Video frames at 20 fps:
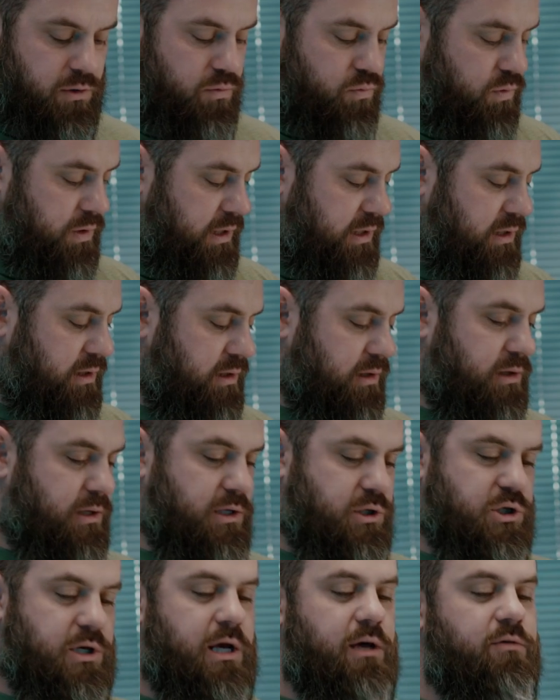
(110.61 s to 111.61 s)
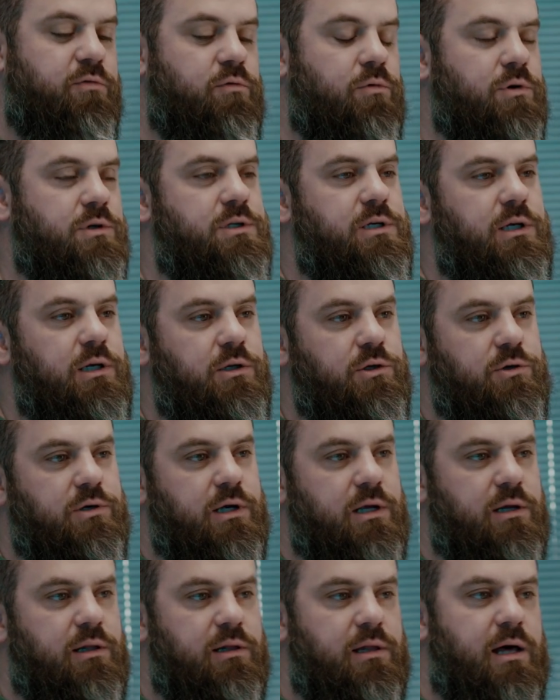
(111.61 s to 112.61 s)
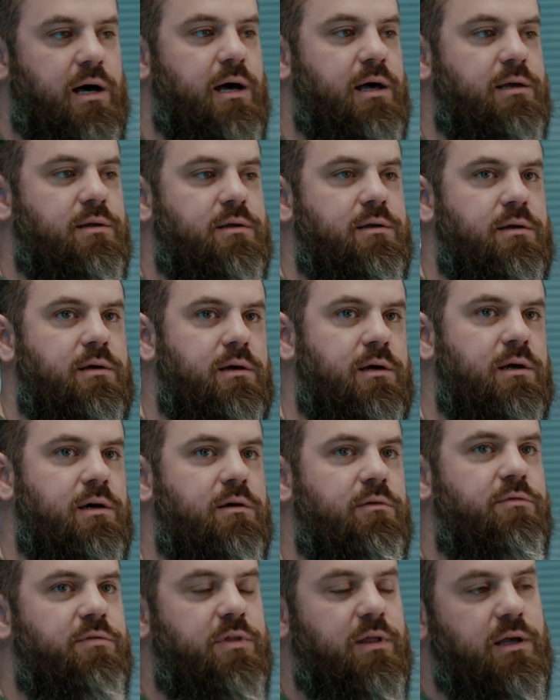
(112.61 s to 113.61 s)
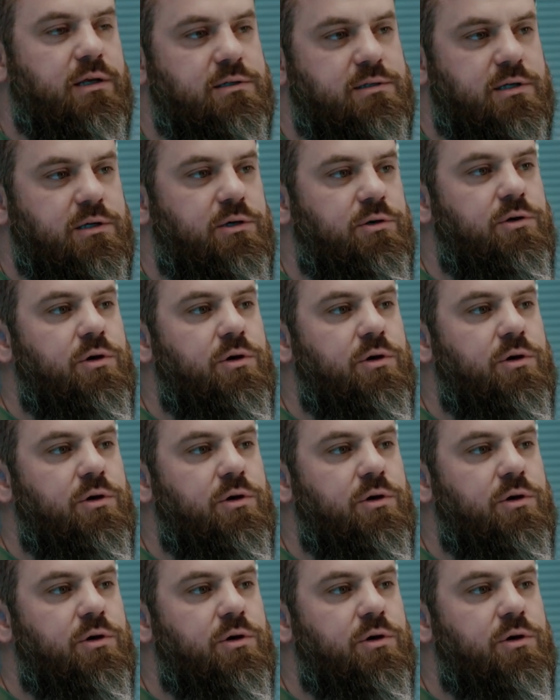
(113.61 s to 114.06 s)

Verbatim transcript: with the J14, you get a lot of things that you